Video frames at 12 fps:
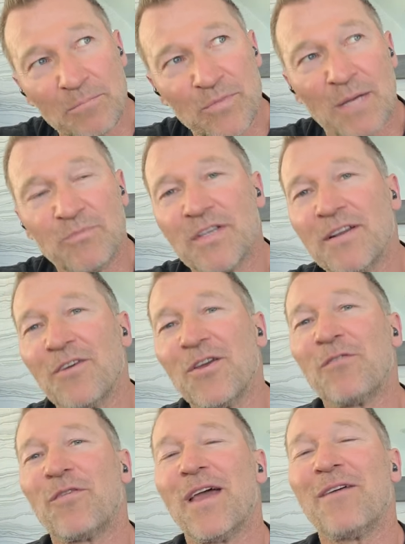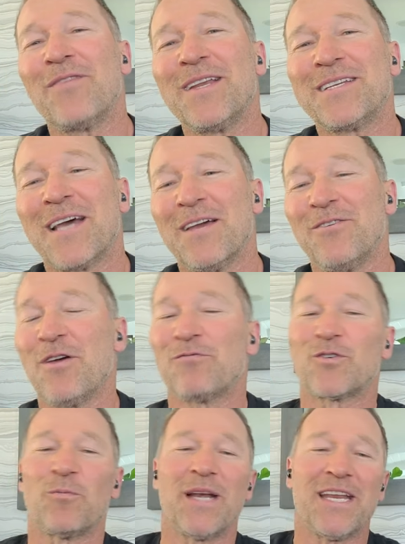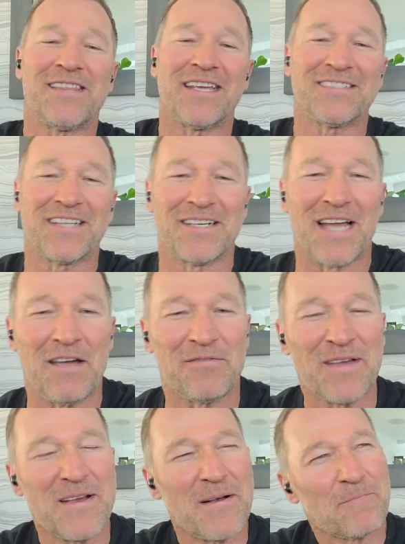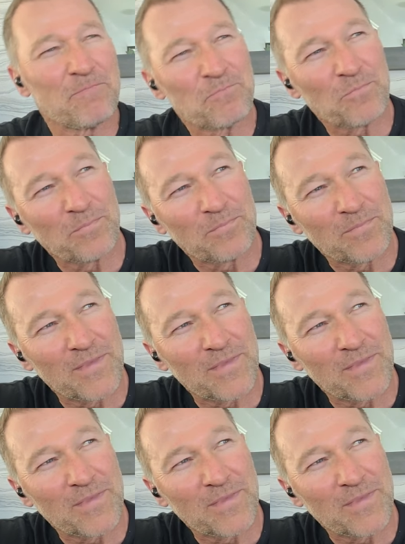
thing that I sometimes, you know, you have every time, you have so many things in life.